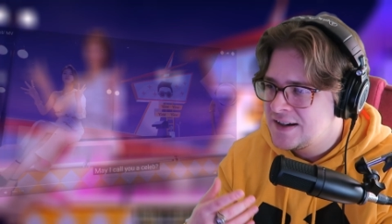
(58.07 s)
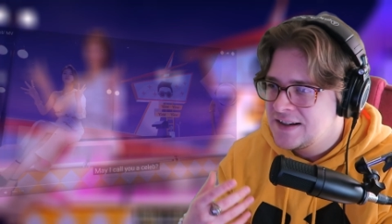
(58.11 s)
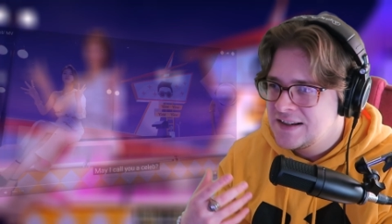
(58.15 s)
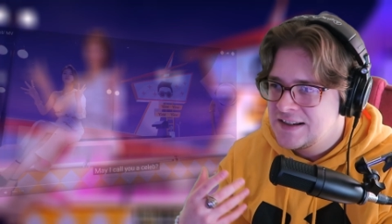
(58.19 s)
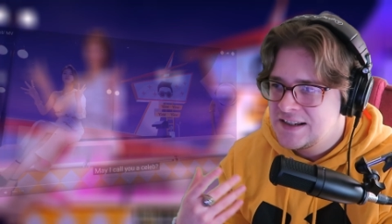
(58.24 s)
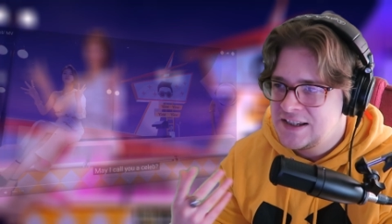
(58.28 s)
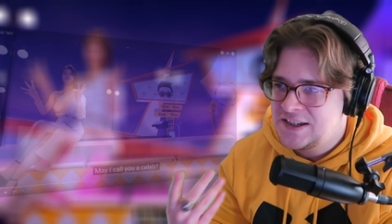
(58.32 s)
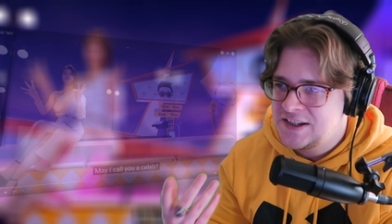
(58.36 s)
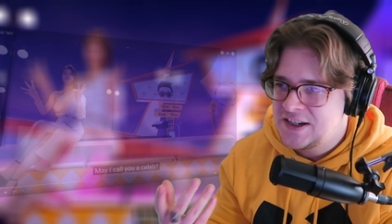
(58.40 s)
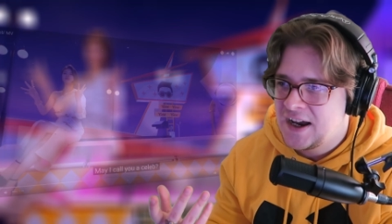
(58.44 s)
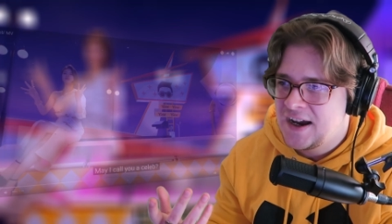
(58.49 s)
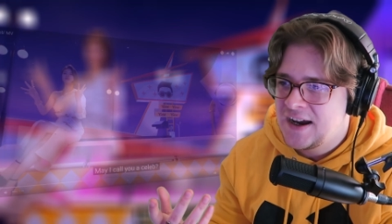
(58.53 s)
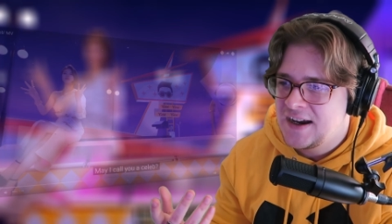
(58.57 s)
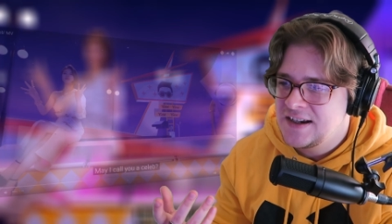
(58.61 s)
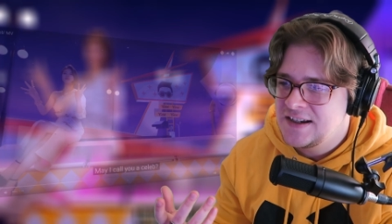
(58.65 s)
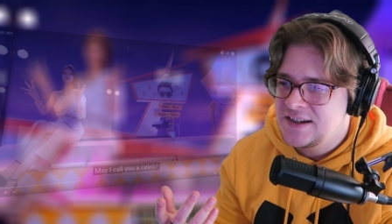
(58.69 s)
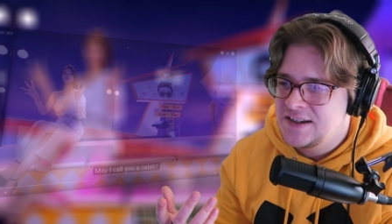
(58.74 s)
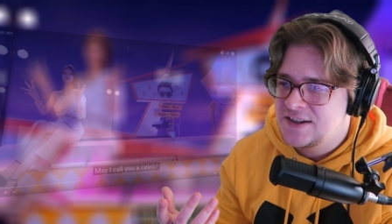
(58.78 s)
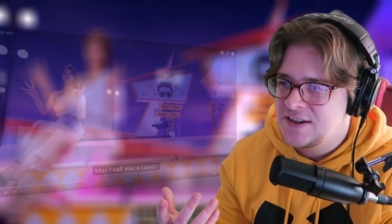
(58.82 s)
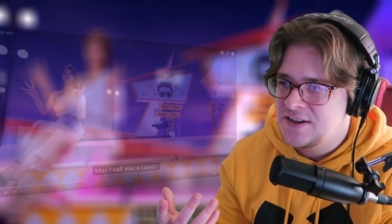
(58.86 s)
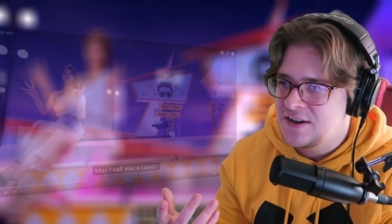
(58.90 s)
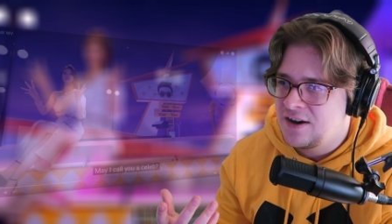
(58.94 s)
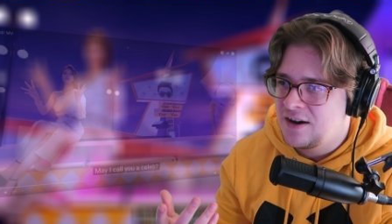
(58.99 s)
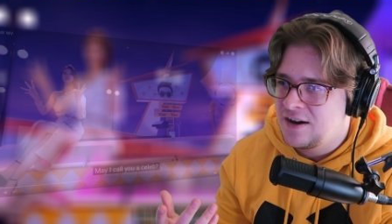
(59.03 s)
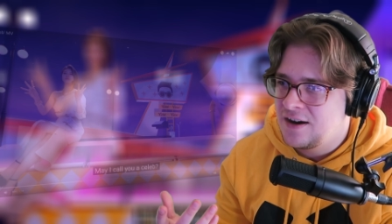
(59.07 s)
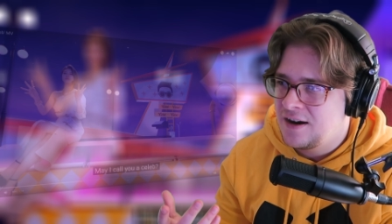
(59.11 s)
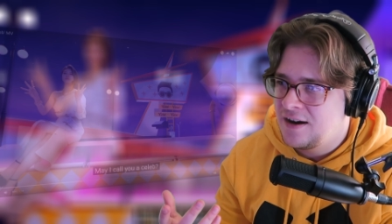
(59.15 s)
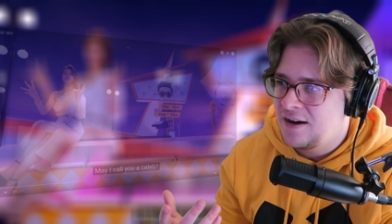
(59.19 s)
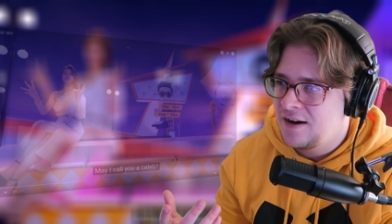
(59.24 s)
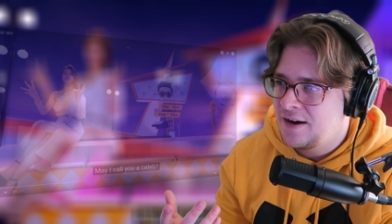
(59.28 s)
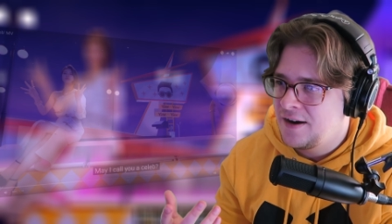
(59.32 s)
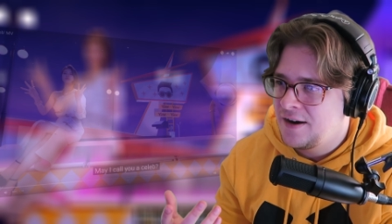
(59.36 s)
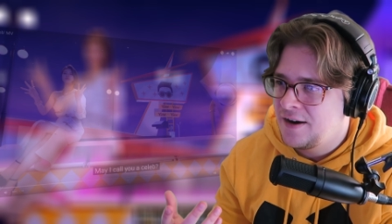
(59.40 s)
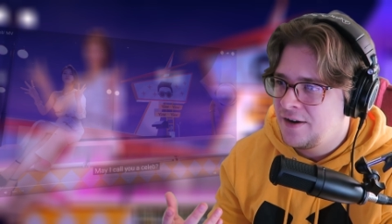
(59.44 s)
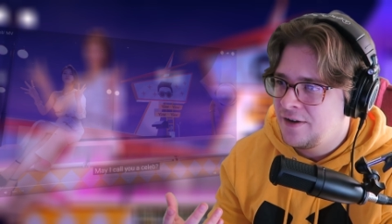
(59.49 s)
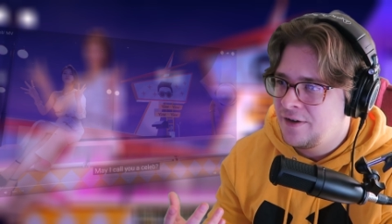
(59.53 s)
size
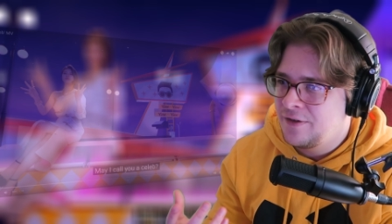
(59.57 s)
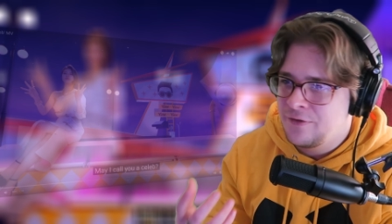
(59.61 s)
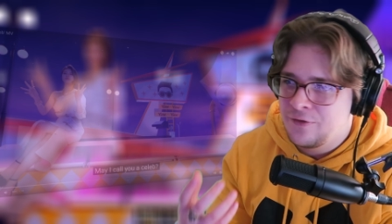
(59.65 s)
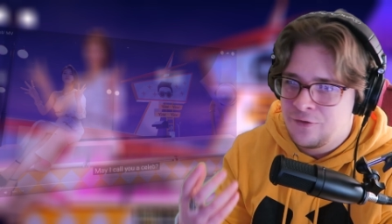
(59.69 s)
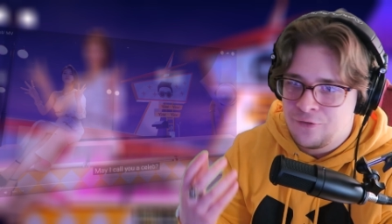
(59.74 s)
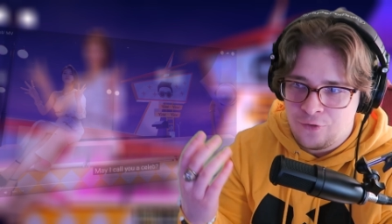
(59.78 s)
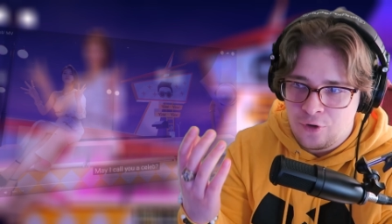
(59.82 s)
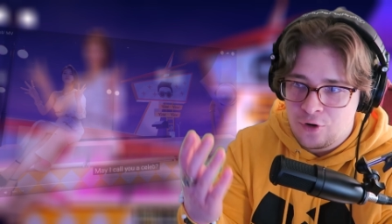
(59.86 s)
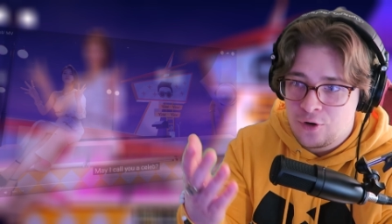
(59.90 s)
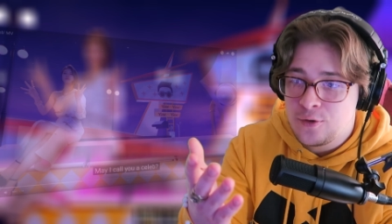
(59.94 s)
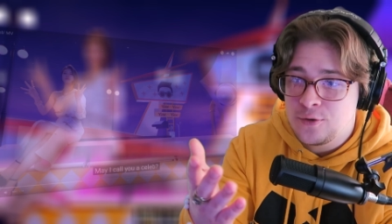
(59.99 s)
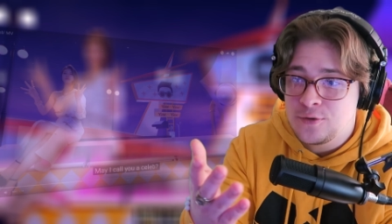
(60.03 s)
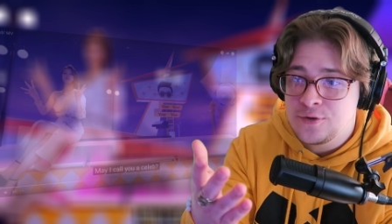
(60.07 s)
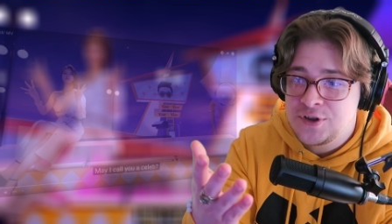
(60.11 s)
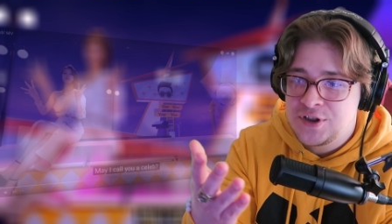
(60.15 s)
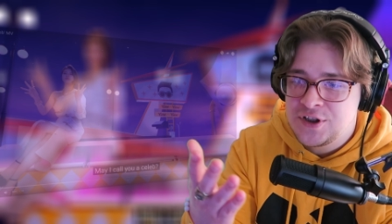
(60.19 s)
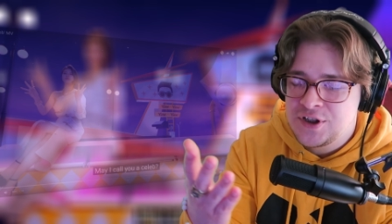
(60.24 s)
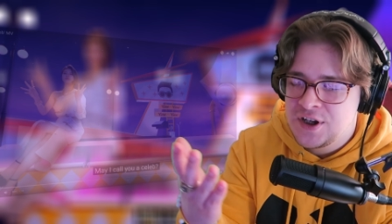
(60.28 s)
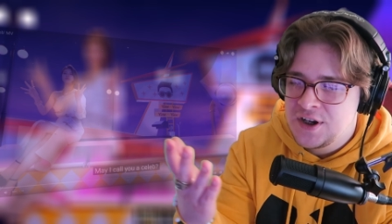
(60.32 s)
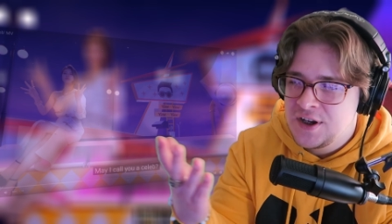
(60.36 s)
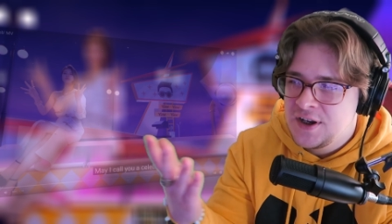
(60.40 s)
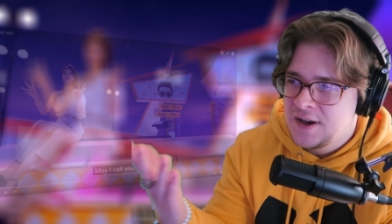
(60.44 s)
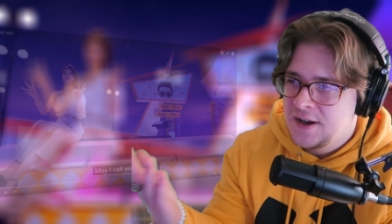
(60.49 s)
vocals